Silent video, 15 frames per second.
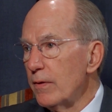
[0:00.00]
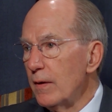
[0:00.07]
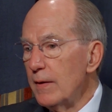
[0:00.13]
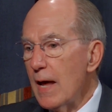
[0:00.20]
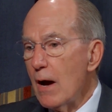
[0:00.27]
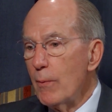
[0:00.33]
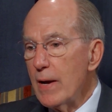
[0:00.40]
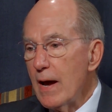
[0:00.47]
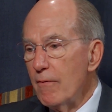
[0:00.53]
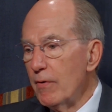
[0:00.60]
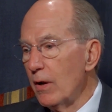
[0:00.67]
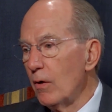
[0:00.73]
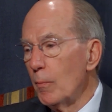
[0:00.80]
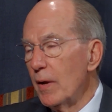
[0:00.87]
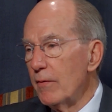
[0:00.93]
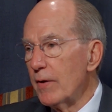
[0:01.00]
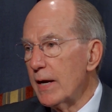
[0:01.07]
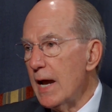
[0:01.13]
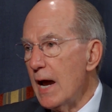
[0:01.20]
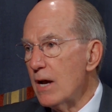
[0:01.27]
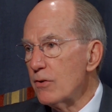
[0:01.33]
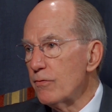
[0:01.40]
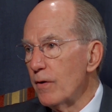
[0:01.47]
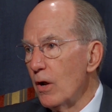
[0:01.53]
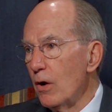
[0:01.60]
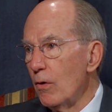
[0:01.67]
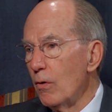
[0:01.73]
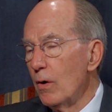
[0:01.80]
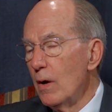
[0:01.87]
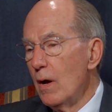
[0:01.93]
And now we have a little bit of a cash
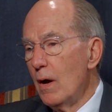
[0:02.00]
flow